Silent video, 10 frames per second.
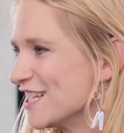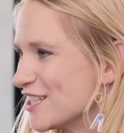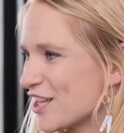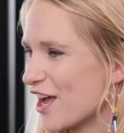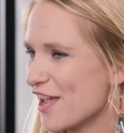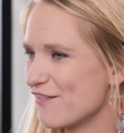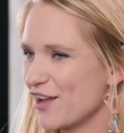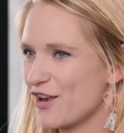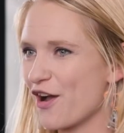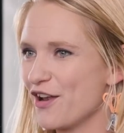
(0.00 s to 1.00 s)
So if I
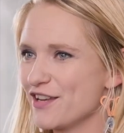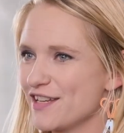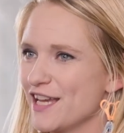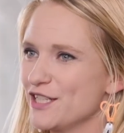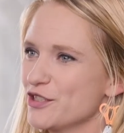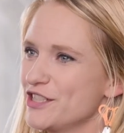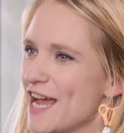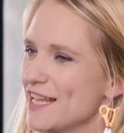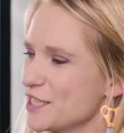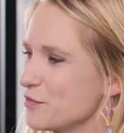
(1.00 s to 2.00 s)
don't get your
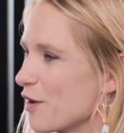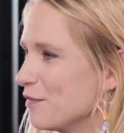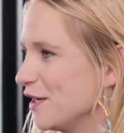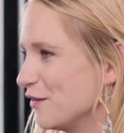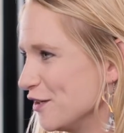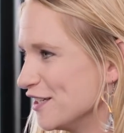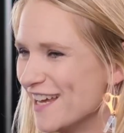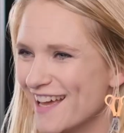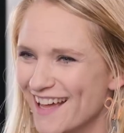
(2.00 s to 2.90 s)
chat, it's probably rude.